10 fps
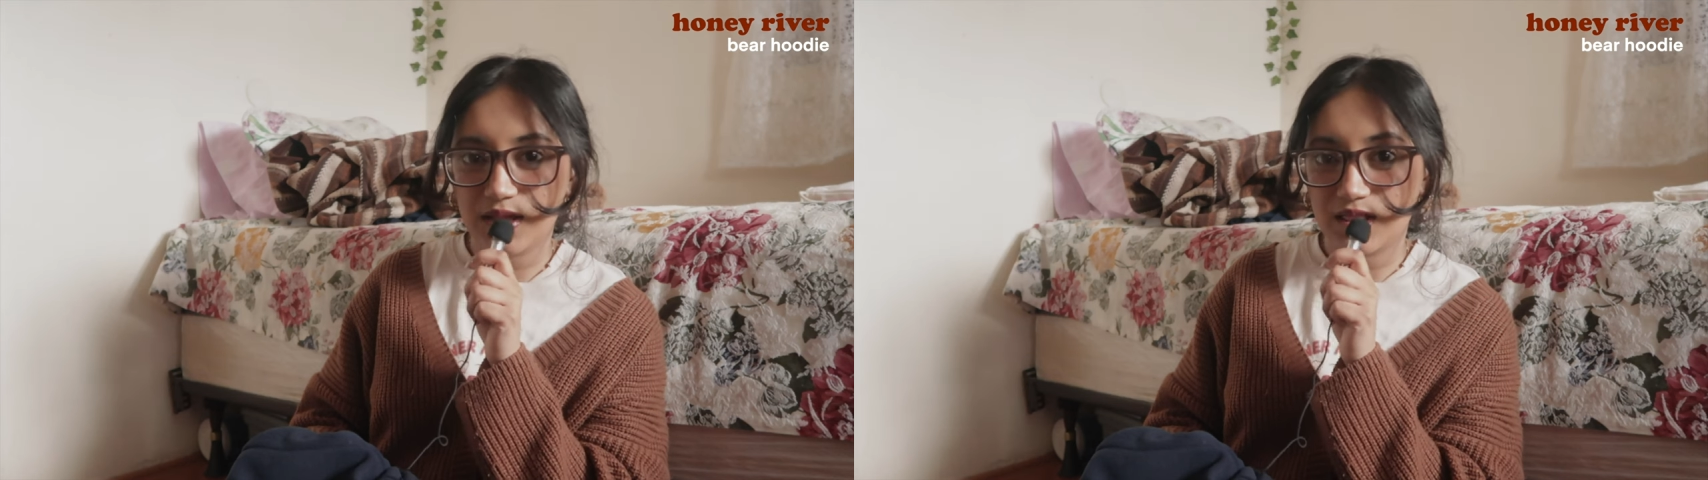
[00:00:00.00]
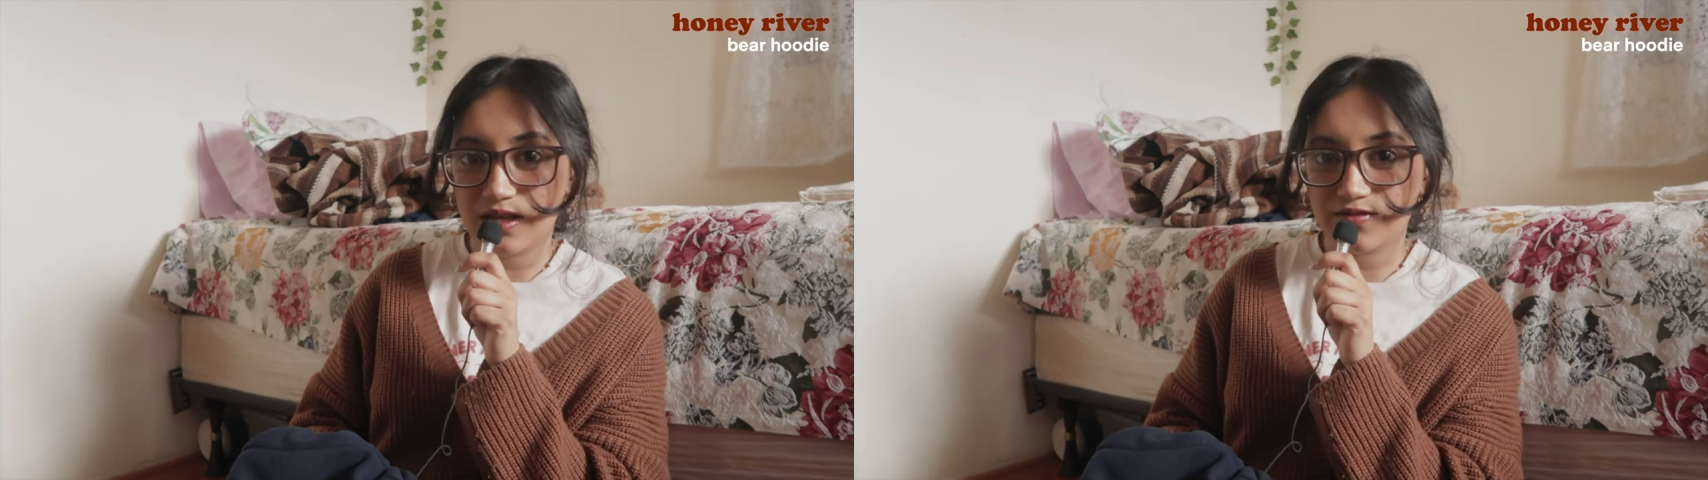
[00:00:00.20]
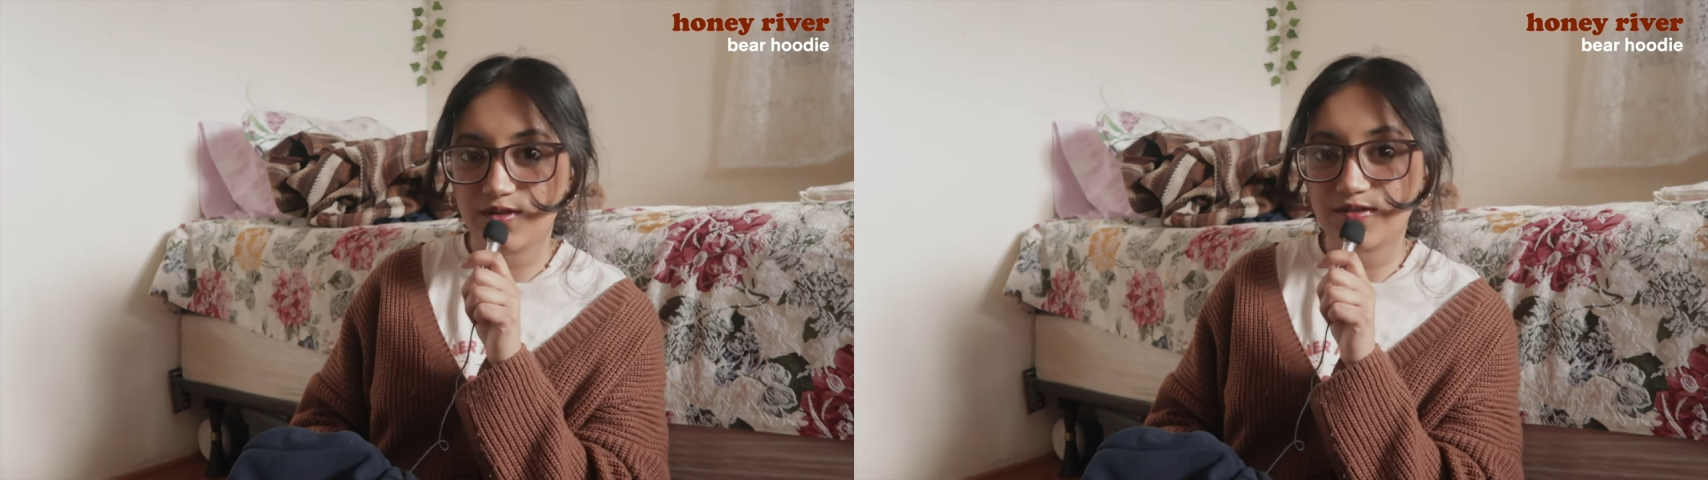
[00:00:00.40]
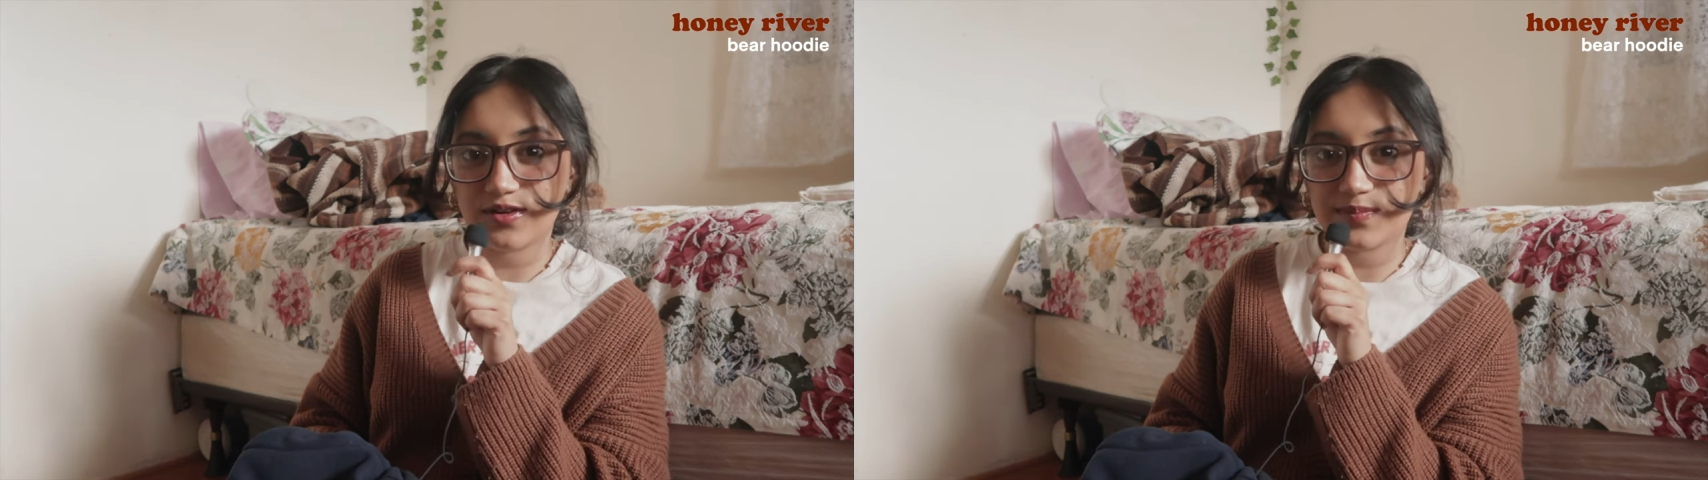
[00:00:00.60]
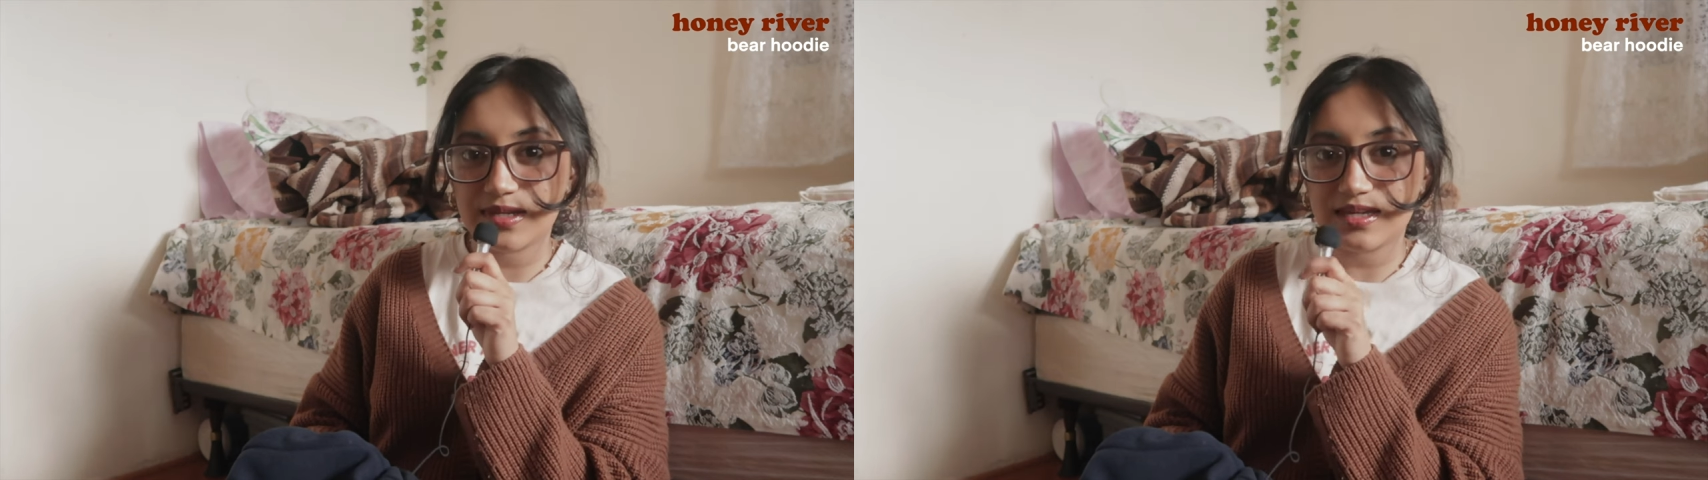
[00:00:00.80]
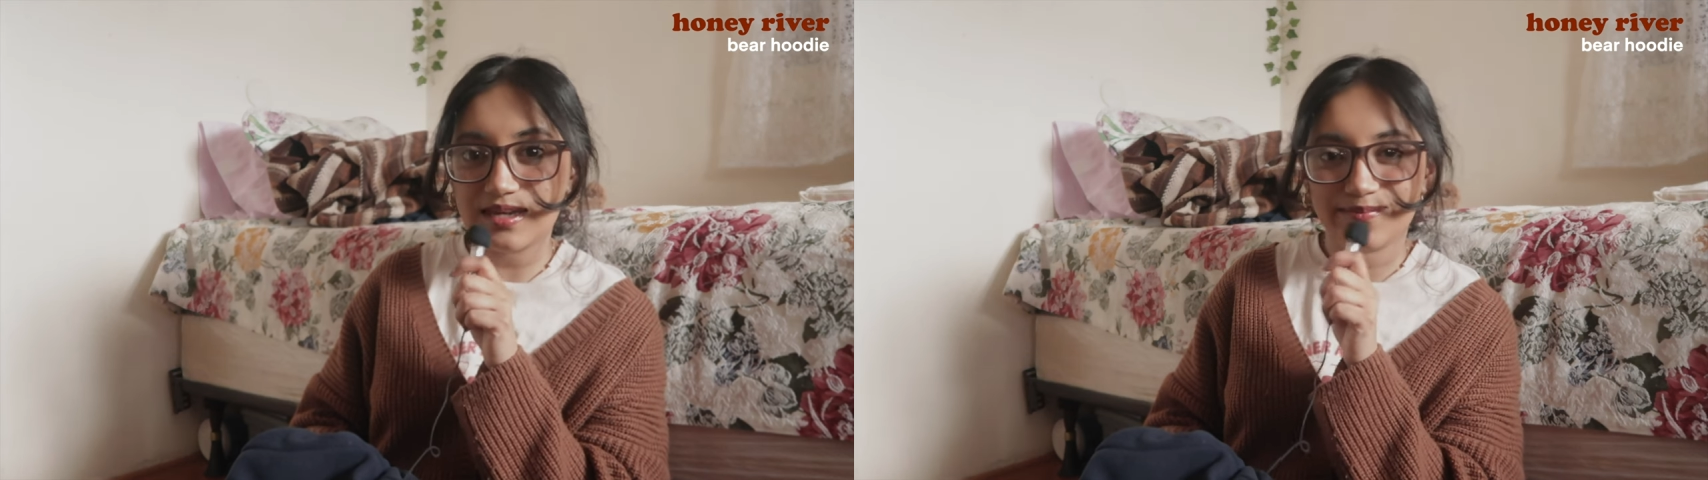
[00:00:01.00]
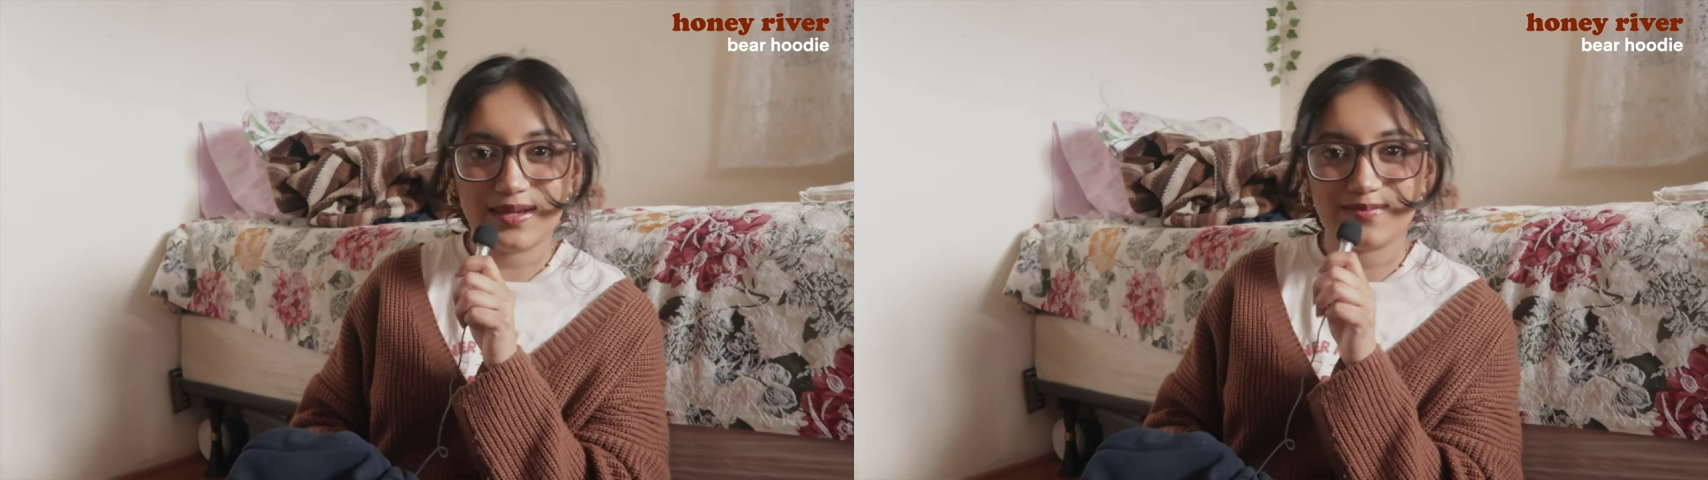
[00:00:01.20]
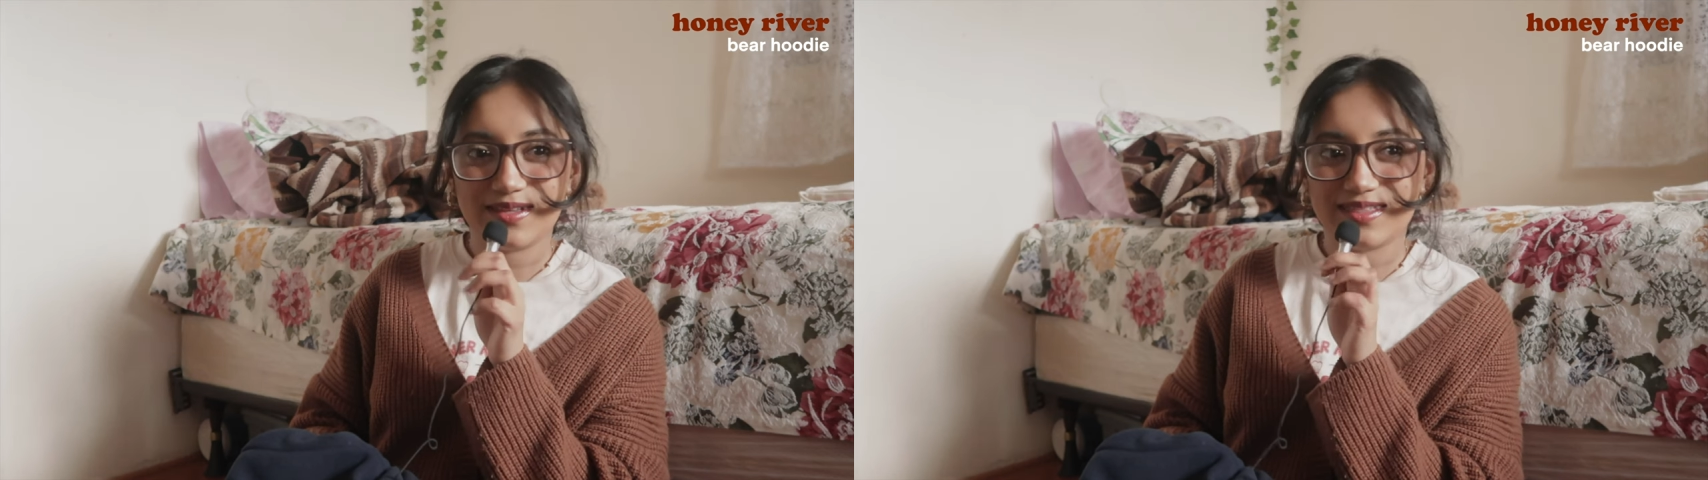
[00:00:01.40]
a level for me and made me